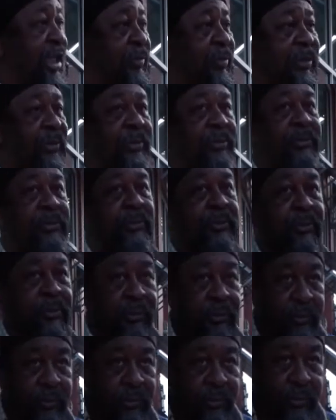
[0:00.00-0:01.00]

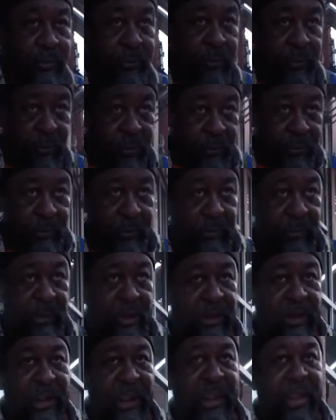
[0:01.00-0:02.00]
coming.
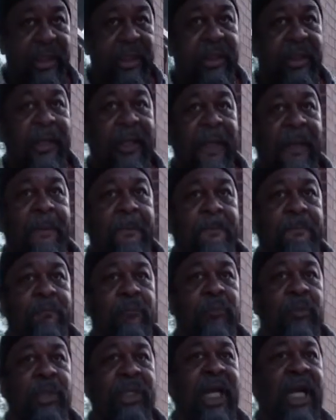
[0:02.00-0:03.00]
Okay?
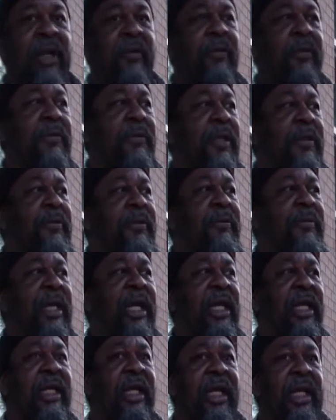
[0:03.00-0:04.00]
You gotta remember,
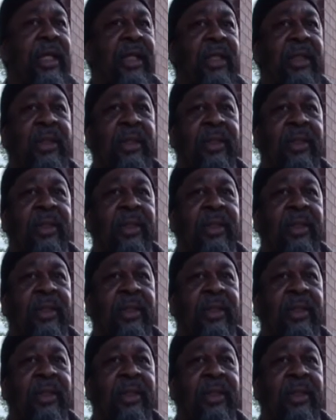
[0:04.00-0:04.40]
man, like,